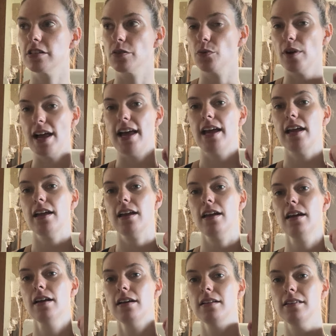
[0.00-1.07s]
away,
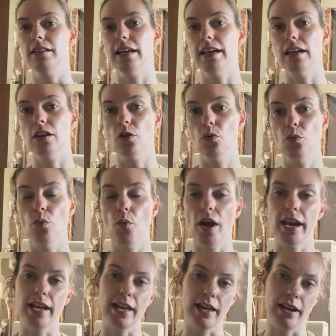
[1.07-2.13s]
like when
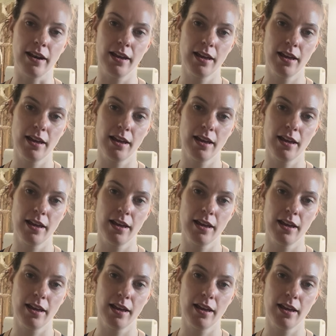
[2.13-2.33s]
it,